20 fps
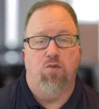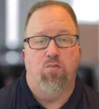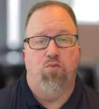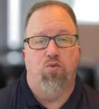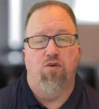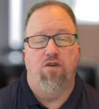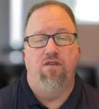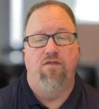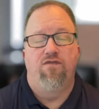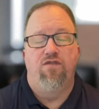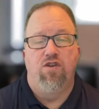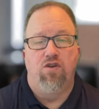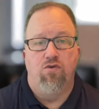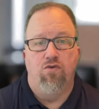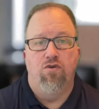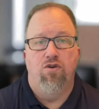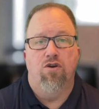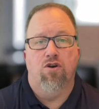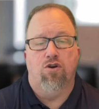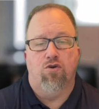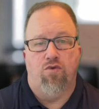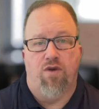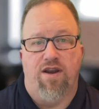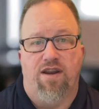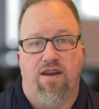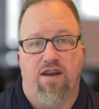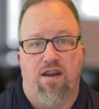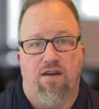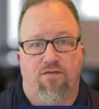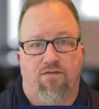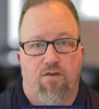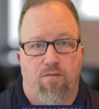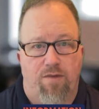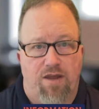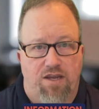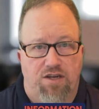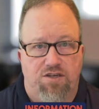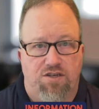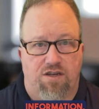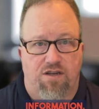preview your credit
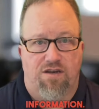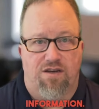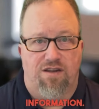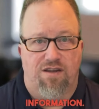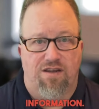information.